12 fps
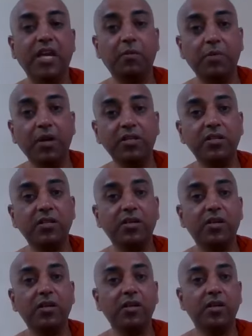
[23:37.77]
But
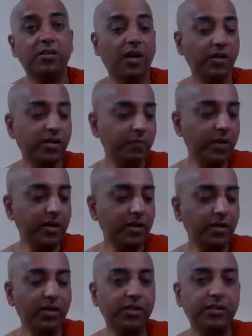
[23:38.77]
the ultimate
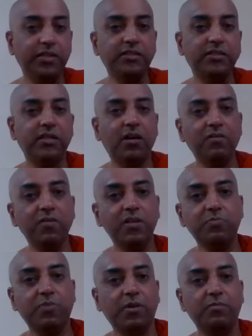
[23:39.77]
realities, they're
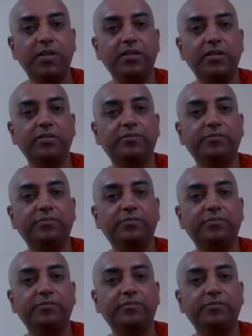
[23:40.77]
always permanent.